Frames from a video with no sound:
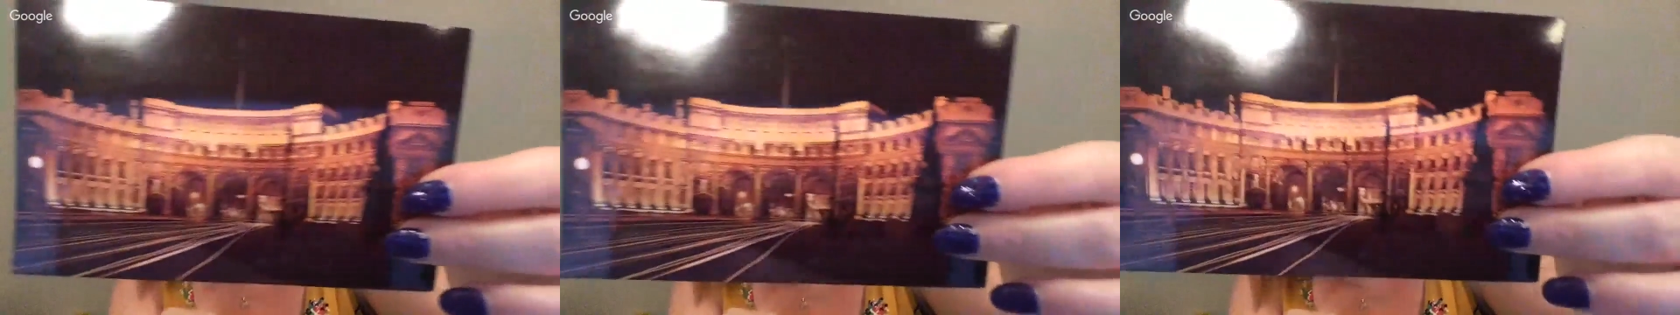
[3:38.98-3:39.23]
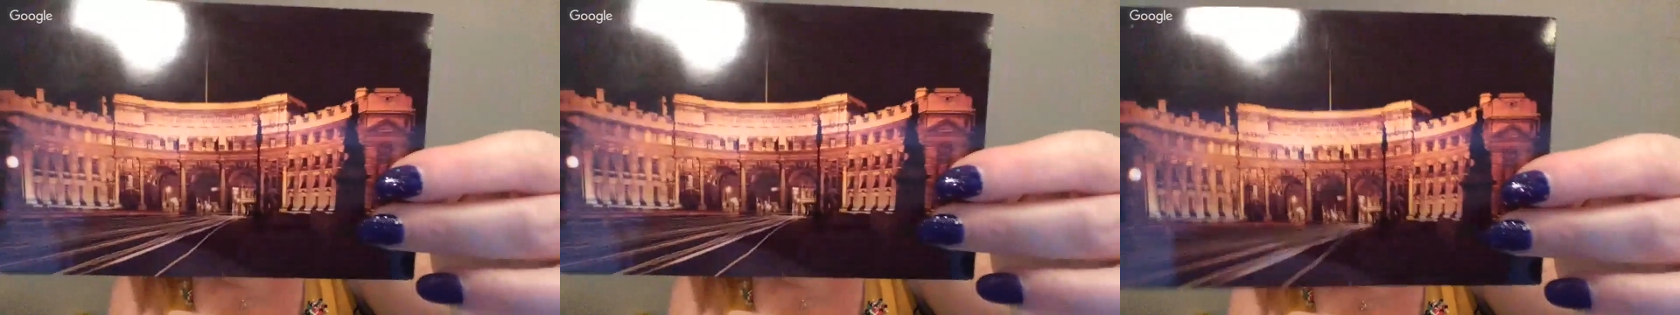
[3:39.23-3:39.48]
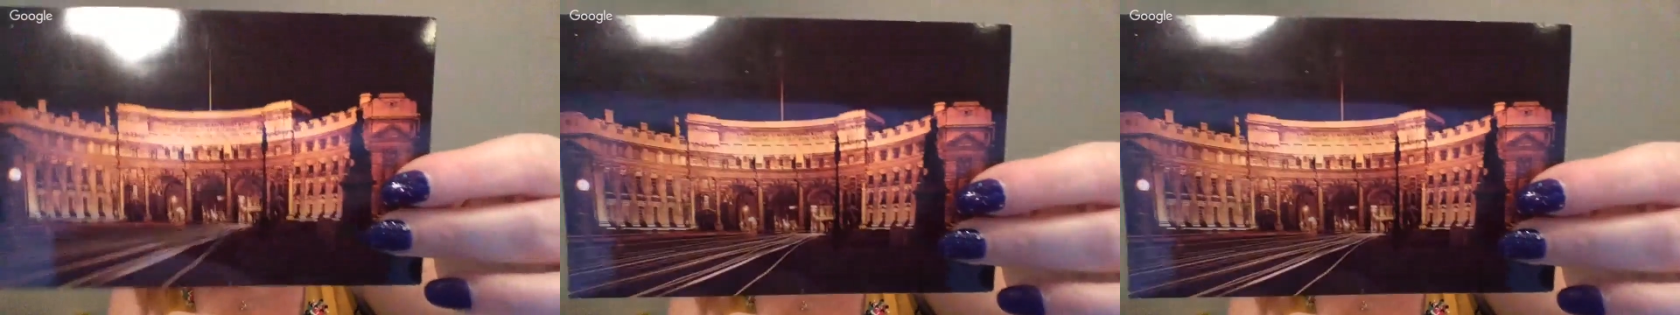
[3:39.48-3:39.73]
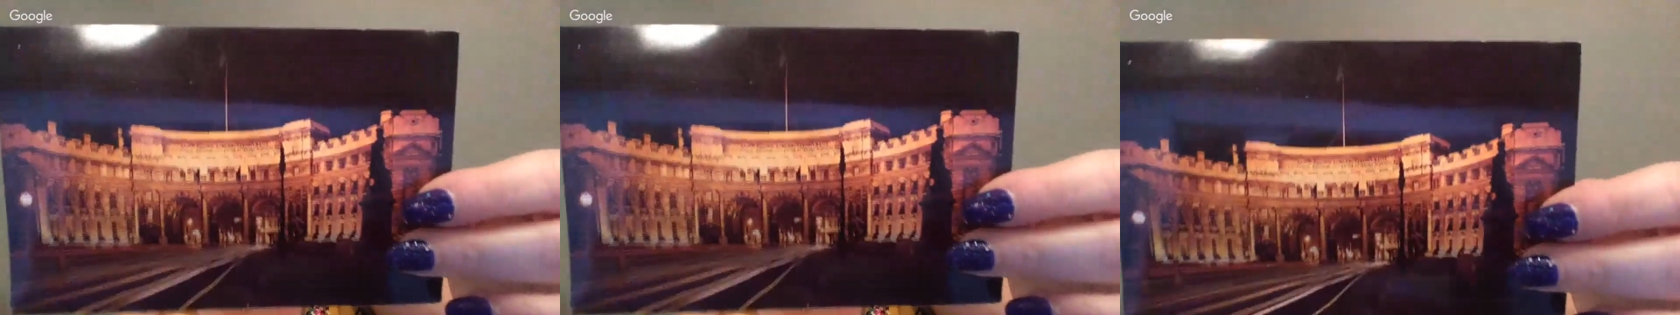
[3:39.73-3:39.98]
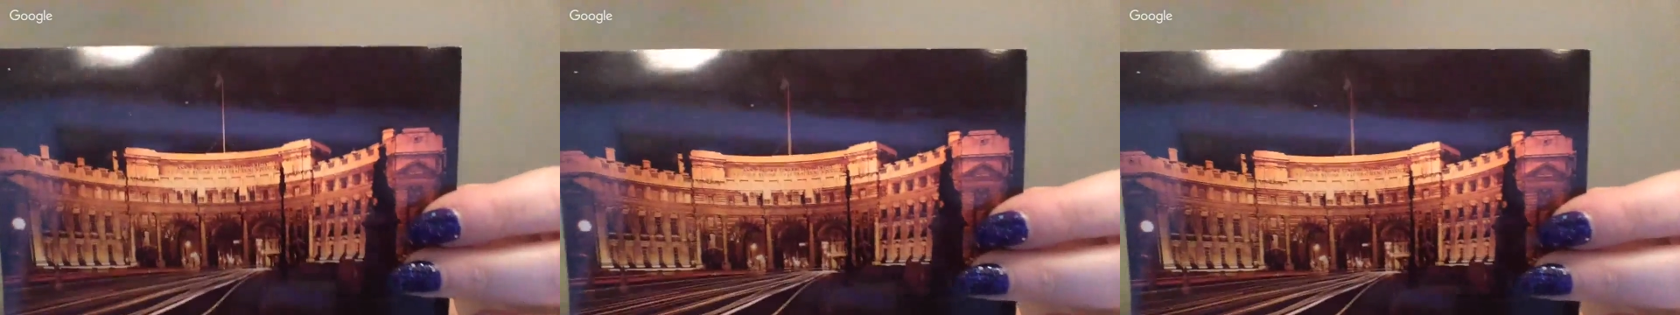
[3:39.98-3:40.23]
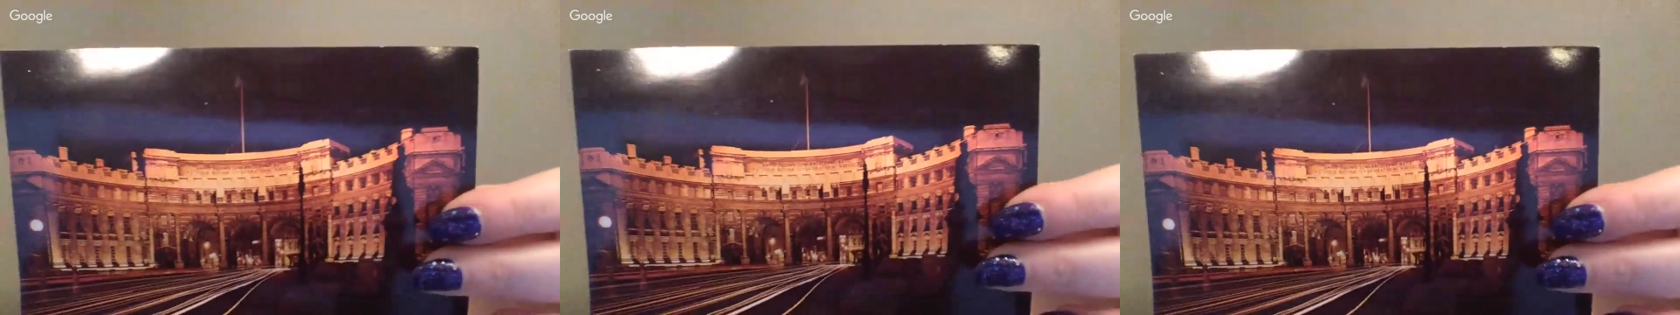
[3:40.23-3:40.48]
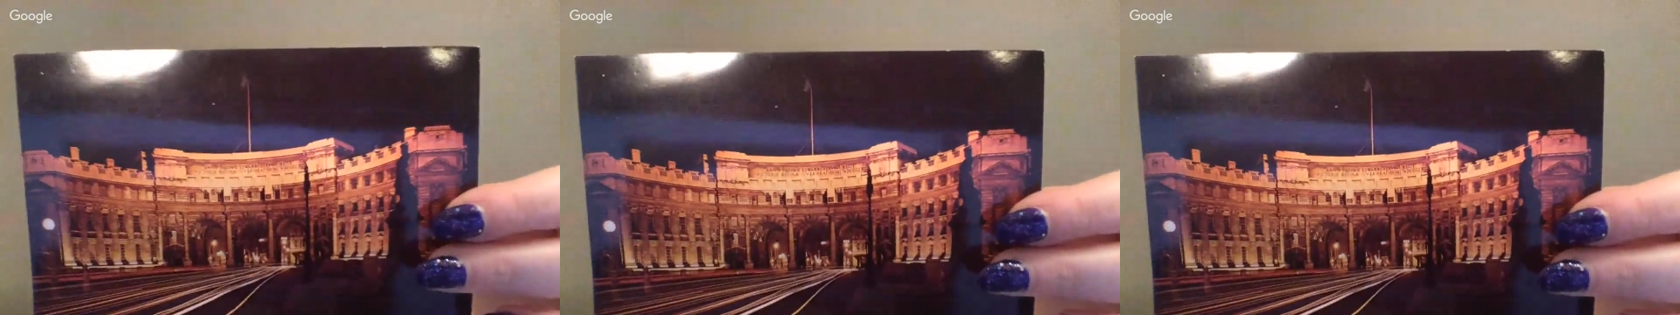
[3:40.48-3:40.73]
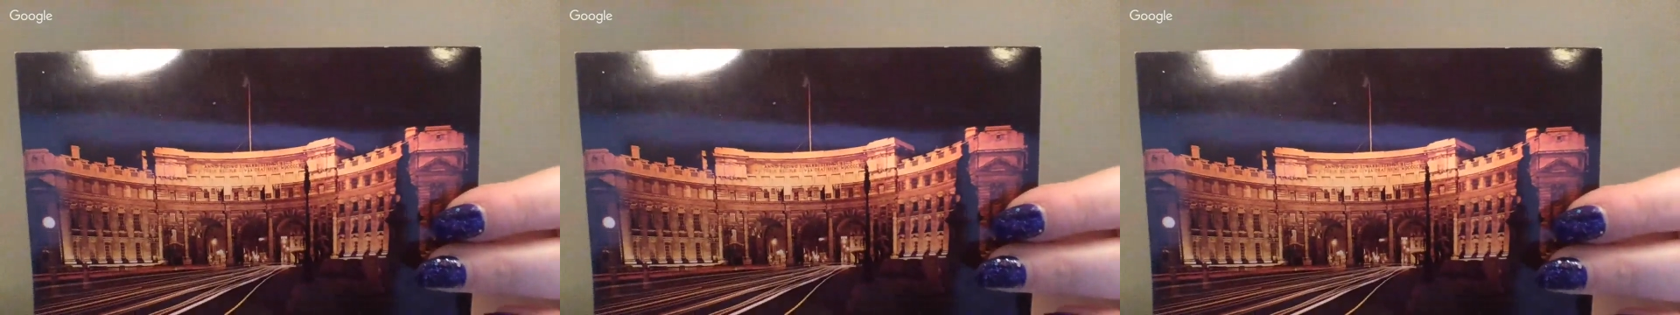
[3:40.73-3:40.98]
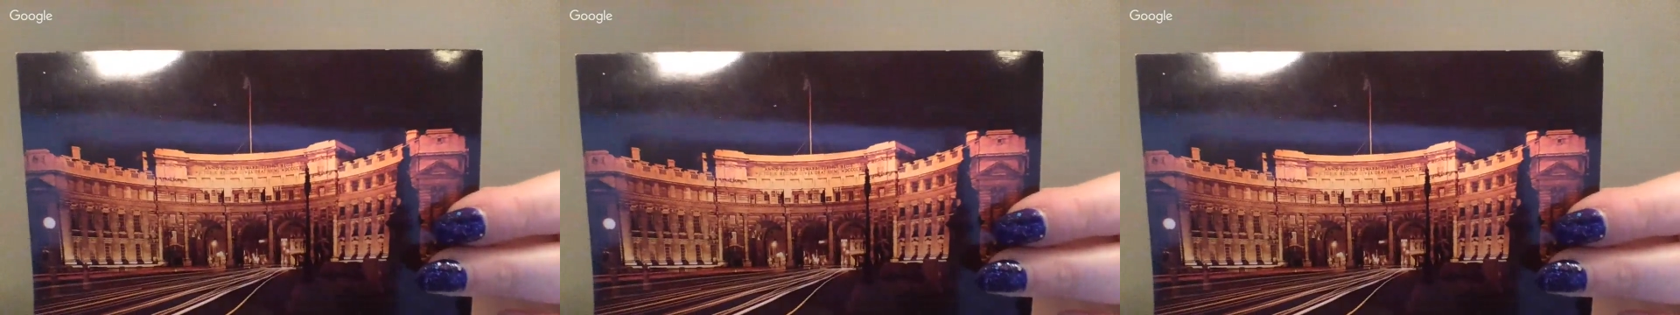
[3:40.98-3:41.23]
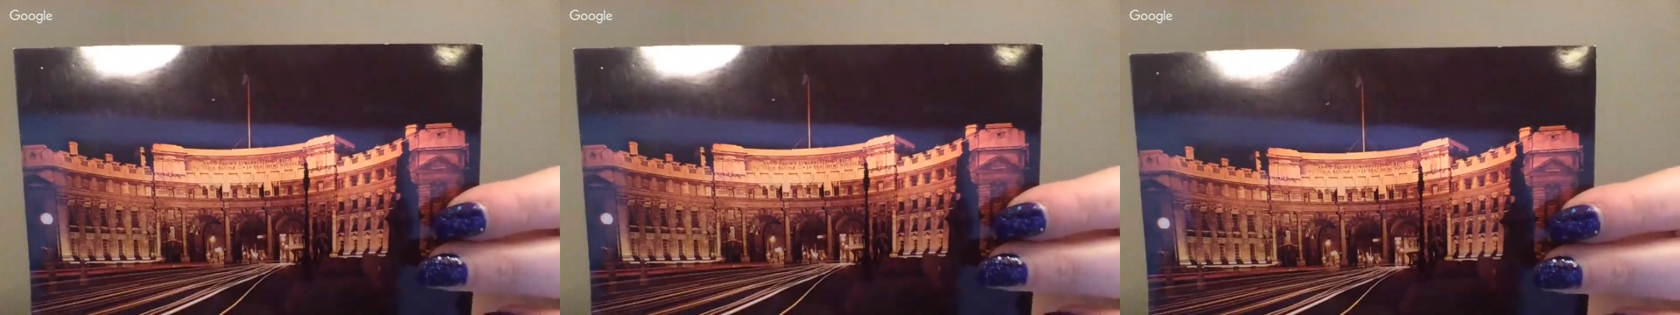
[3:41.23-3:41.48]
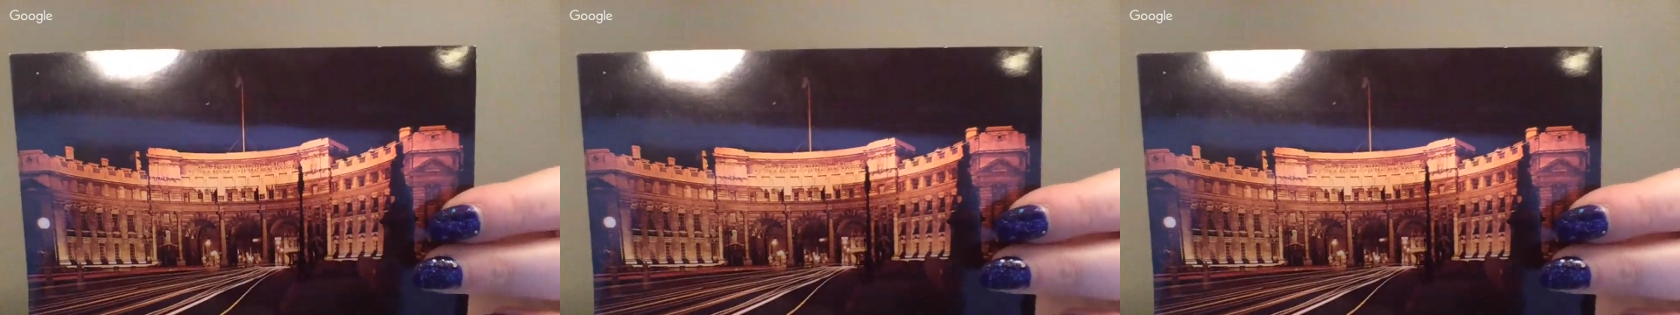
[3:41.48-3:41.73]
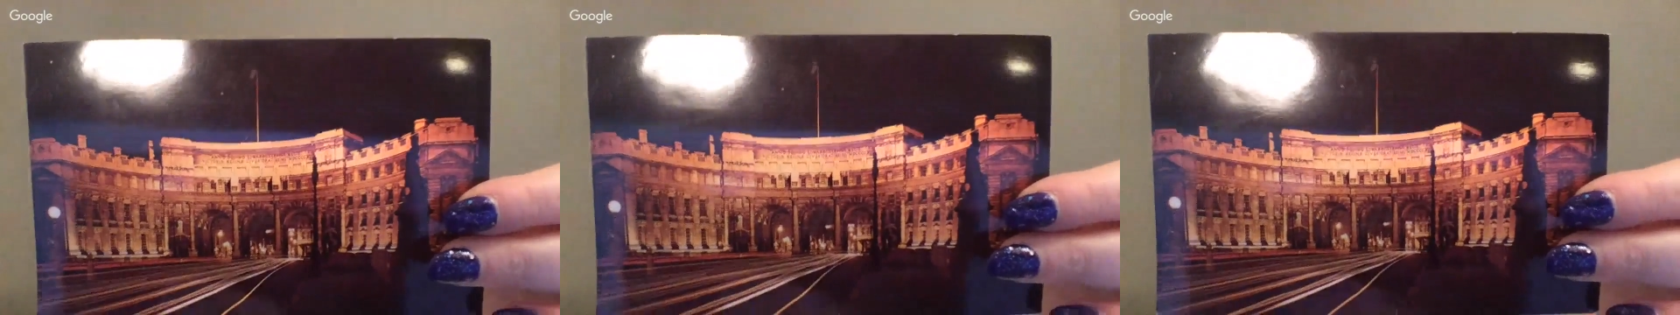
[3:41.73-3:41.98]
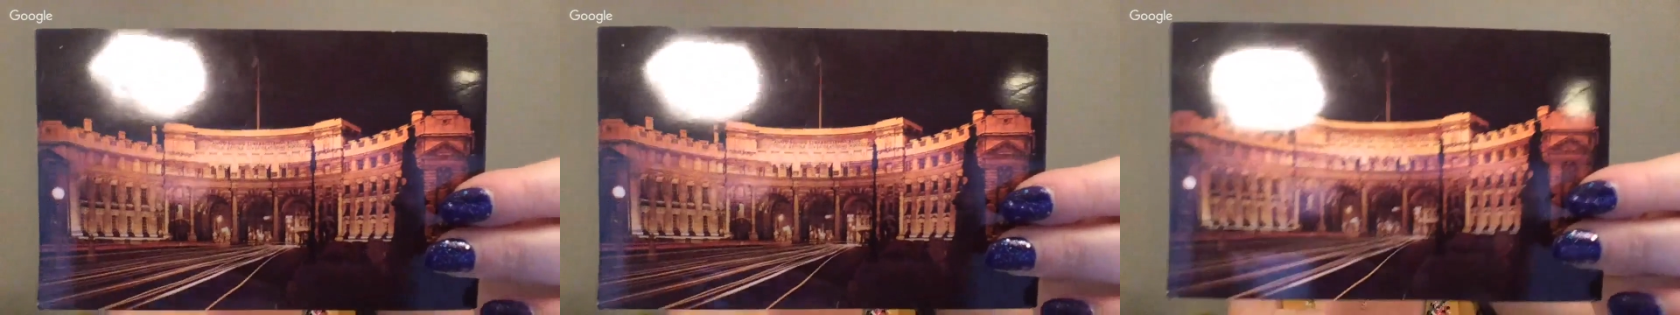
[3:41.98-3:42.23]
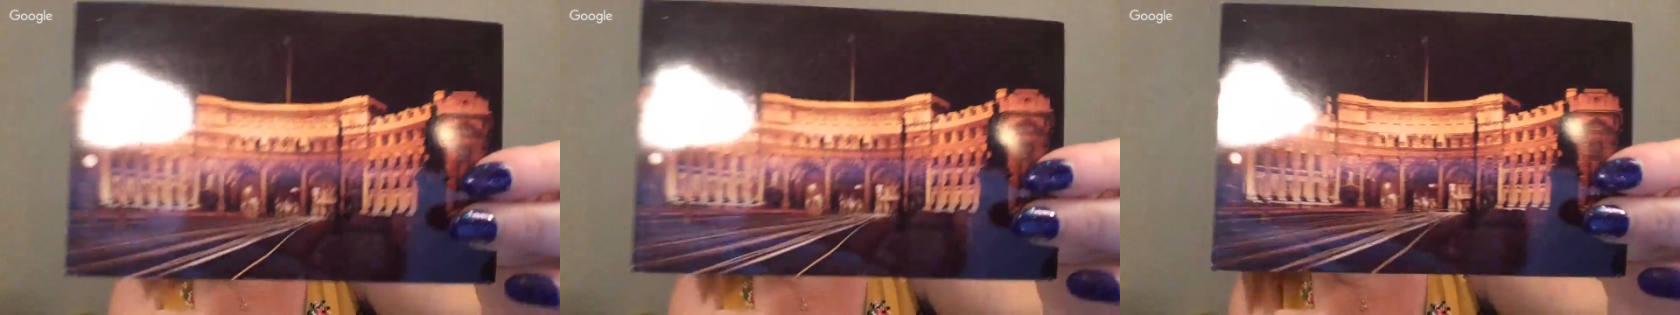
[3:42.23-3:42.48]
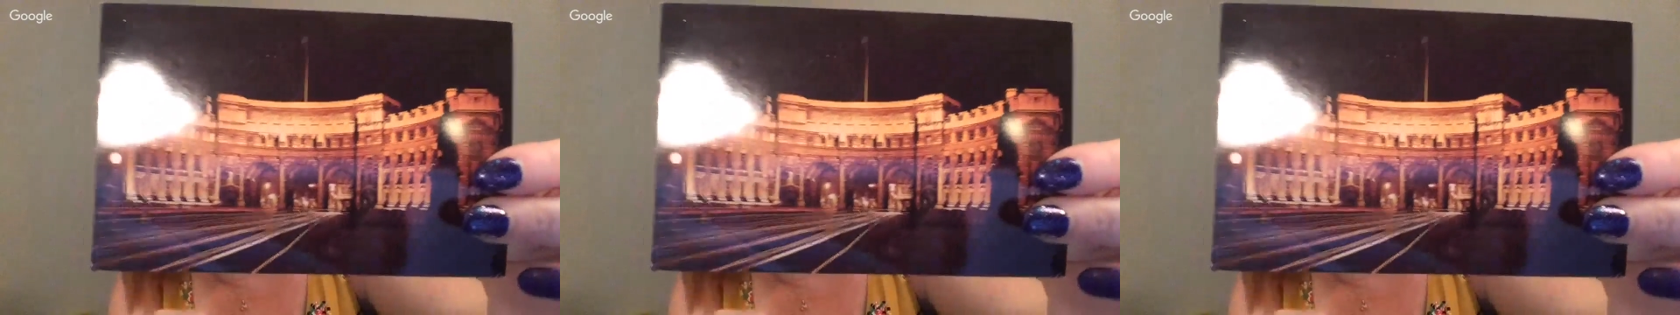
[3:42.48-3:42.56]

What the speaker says: (no speaker visible)